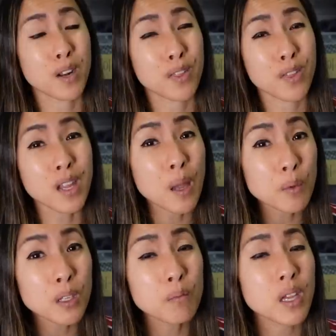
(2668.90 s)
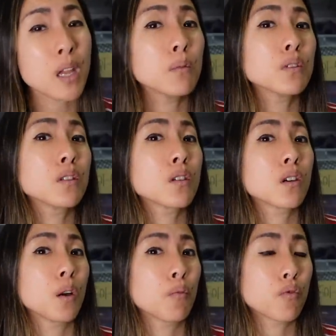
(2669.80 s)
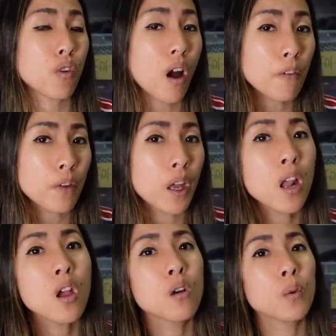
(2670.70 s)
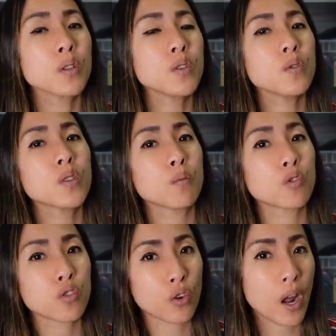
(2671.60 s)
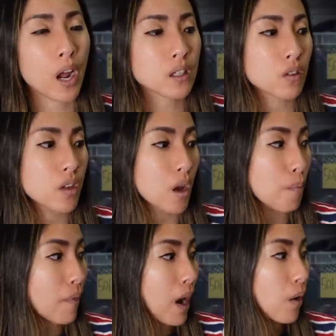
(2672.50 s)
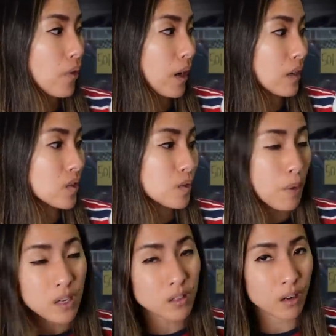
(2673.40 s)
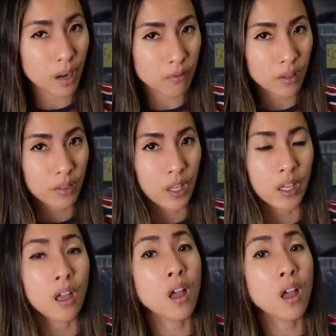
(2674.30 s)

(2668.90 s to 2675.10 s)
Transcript: I think I'm going to be able to turn a profit once you subtract the amount that I spent on everything